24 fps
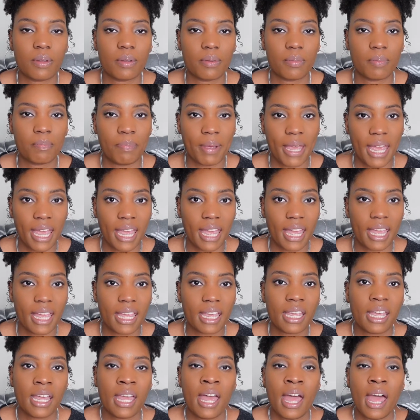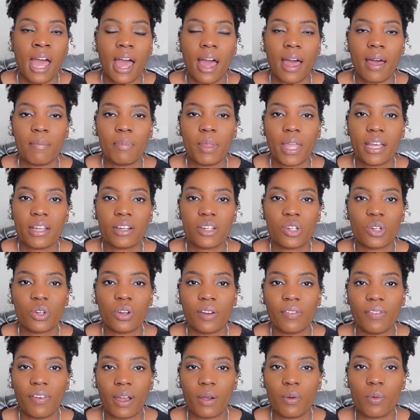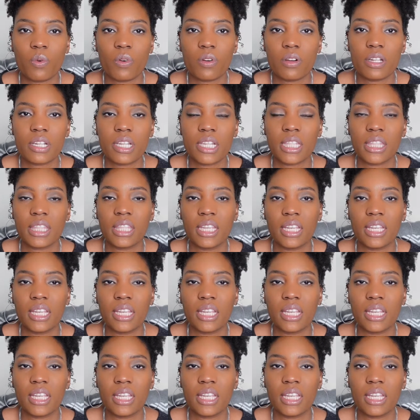bag. I'm not sure if I want